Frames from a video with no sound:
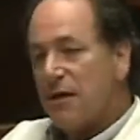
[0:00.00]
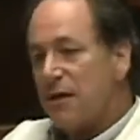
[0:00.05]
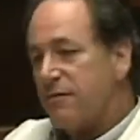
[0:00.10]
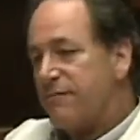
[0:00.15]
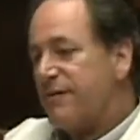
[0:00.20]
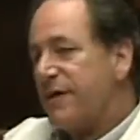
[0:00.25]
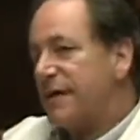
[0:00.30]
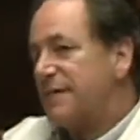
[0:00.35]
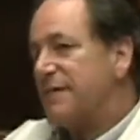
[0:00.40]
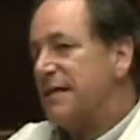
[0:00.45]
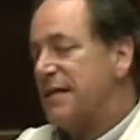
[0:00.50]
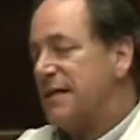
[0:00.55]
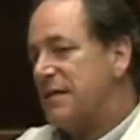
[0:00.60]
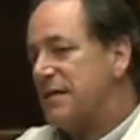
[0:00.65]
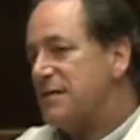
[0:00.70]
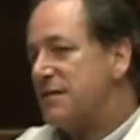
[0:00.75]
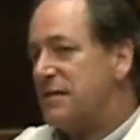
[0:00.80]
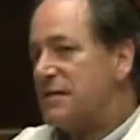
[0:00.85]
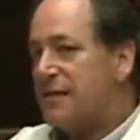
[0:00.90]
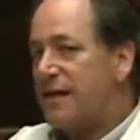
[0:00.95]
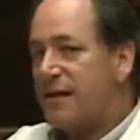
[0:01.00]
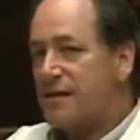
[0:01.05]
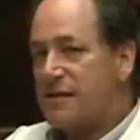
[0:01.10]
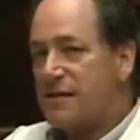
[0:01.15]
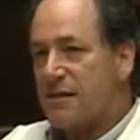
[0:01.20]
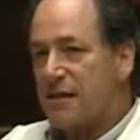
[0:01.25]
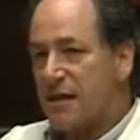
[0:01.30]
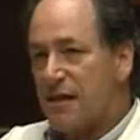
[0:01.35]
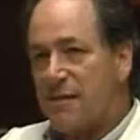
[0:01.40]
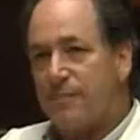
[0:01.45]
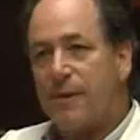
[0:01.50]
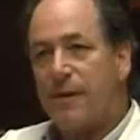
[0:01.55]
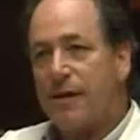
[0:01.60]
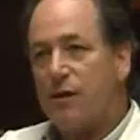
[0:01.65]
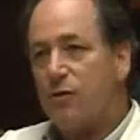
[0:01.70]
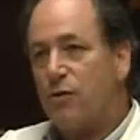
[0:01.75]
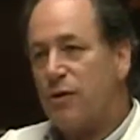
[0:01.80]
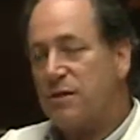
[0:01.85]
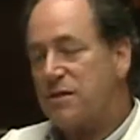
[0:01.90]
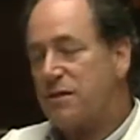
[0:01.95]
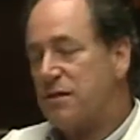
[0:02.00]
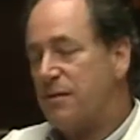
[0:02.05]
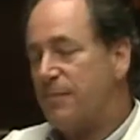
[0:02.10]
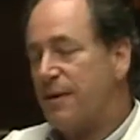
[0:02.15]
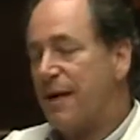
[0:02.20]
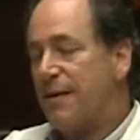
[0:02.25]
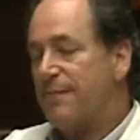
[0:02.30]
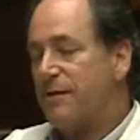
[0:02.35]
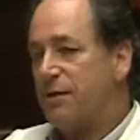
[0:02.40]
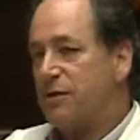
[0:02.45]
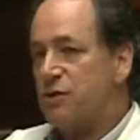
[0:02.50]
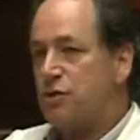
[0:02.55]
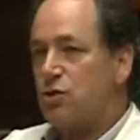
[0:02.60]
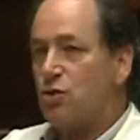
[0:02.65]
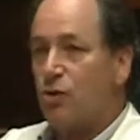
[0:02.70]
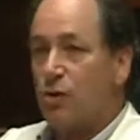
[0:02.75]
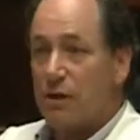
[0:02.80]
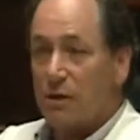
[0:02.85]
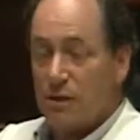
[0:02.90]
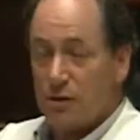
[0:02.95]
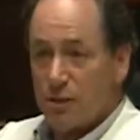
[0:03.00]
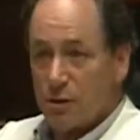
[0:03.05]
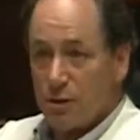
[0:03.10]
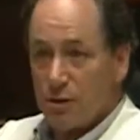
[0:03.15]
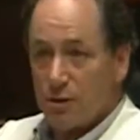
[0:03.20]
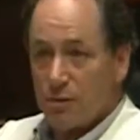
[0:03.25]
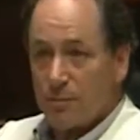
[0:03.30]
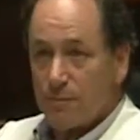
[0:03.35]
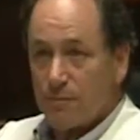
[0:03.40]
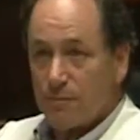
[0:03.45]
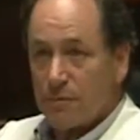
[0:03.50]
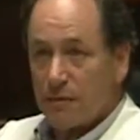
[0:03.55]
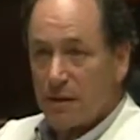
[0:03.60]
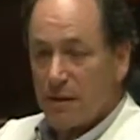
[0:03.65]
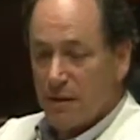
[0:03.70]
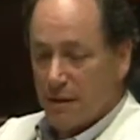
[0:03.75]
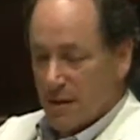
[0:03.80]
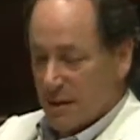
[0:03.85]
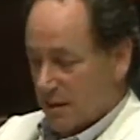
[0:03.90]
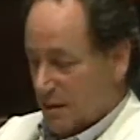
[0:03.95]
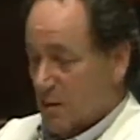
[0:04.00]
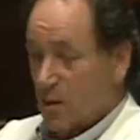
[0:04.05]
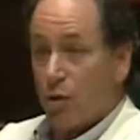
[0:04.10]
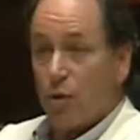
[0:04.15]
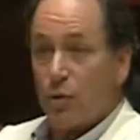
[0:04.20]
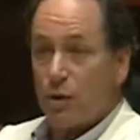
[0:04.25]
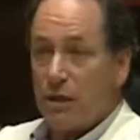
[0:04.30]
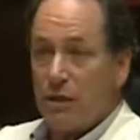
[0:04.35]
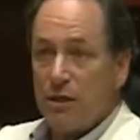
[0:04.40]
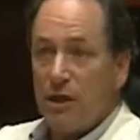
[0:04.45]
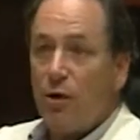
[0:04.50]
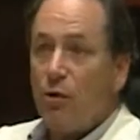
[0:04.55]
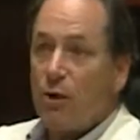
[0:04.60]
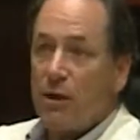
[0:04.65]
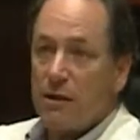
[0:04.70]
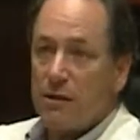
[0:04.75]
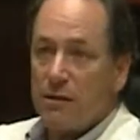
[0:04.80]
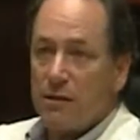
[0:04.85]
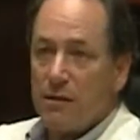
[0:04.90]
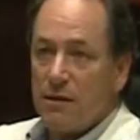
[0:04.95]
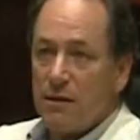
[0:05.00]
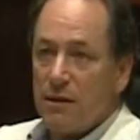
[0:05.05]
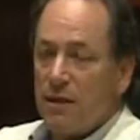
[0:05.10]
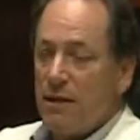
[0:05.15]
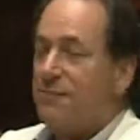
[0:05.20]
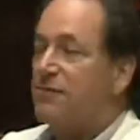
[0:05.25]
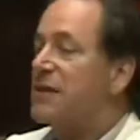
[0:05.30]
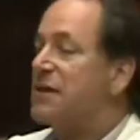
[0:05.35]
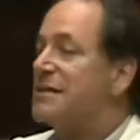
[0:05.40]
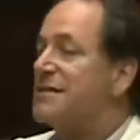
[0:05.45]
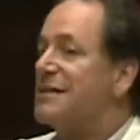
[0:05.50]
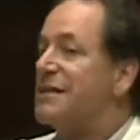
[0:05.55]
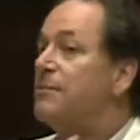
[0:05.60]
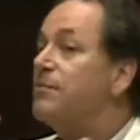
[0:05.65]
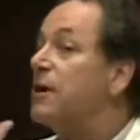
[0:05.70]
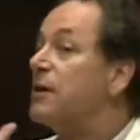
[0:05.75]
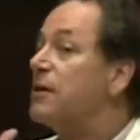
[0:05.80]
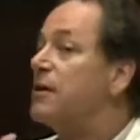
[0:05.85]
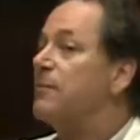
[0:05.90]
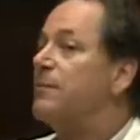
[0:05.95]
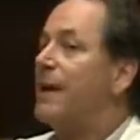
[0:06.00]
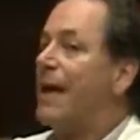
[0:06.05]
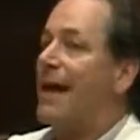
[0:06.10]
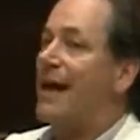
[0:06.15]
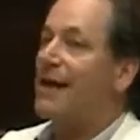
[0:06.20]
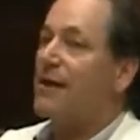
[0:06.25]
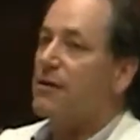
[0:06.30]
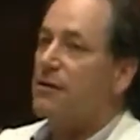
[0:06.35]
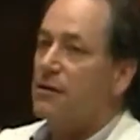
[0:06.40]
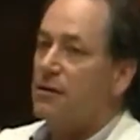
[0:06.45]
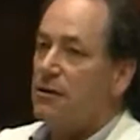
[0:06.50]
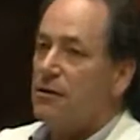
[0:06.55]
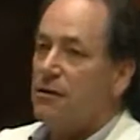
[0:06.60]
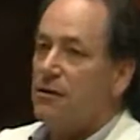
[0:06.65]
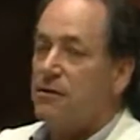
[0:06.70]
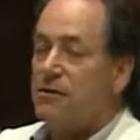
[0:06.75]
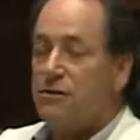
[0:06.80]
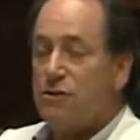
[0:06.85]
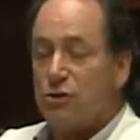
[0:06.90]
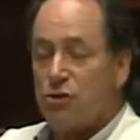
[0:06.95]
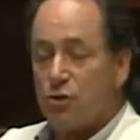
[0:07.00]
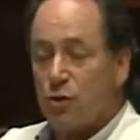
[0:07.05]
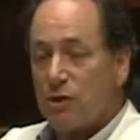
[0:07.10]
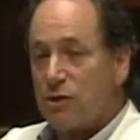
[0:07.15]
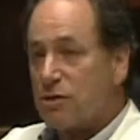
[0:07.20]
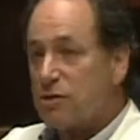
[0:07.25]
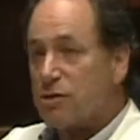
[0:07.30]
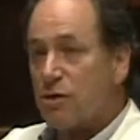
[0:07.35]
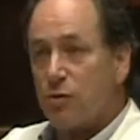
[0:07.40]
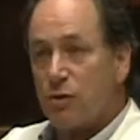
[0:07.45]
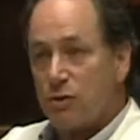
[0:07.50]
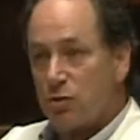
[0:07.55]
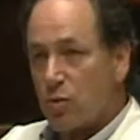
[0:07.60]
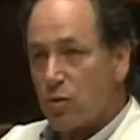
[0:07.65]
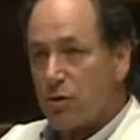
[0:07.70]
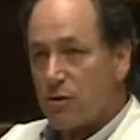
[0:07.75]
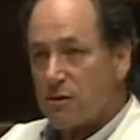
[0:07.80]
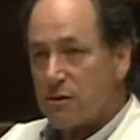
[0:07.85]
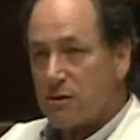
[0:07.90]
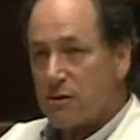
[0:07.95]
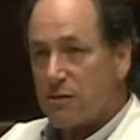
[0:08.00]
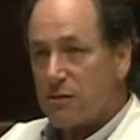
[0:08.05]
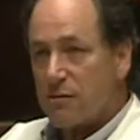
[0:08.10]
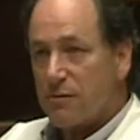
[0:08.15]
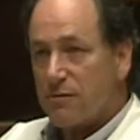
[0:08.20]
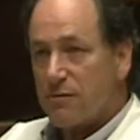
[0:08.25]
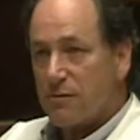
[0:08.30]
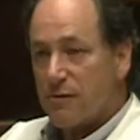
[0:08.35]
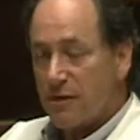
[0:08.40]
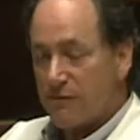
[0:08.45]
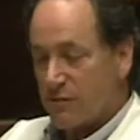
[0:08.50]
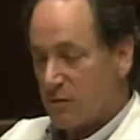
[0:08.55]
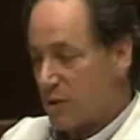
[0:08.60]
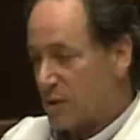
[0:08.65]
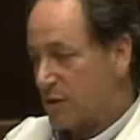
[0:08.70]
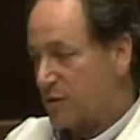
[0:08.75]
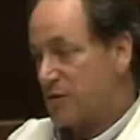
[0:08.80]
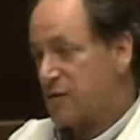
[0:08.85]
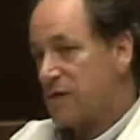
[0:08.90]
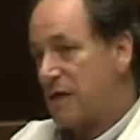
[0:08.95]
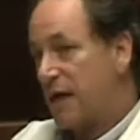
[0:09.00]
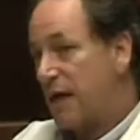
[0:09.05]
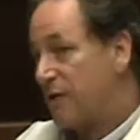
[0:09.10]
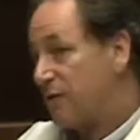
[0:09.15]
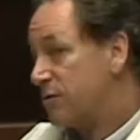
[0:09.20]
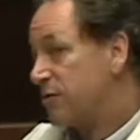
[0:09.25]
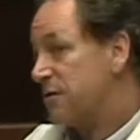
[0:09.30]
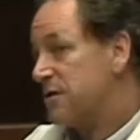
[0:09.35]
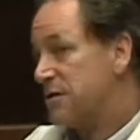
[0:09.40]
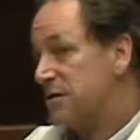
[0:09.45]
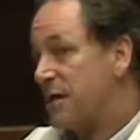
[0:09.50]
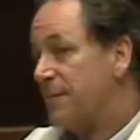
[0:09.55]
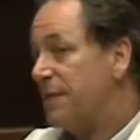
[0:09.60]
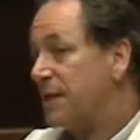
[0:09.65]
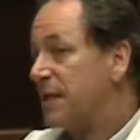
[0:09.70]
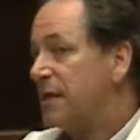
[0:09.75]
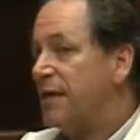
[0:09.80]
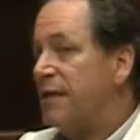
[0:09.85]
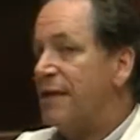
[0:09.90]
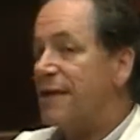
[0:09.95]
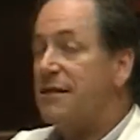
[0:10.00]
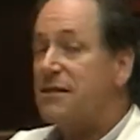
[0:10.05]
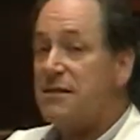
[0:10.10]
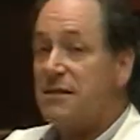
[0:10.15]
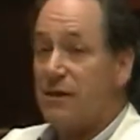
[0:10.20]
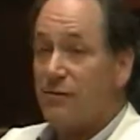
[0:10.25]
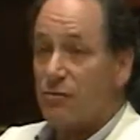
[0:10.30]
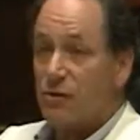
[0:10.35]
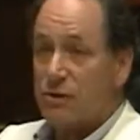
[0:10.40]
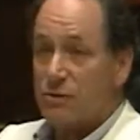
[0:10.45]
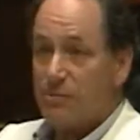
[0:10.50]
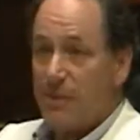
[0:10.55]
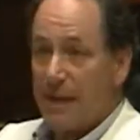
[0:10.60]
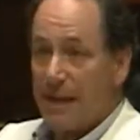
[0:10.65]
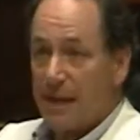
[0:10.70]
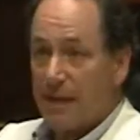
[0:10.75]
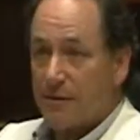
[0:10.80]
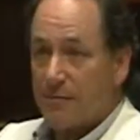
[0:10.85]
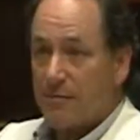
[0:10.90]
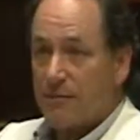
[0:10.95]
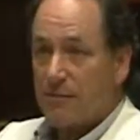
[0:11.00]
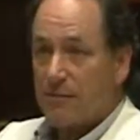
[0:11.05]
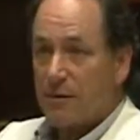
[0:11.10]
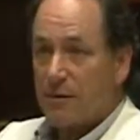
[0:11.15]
In fact, the easy test that anybody who has sleep apnea snoring can do, and they already know it, if they sleep on their back, the situation's always worse. If they're on their side or their stomach, it's never as bad.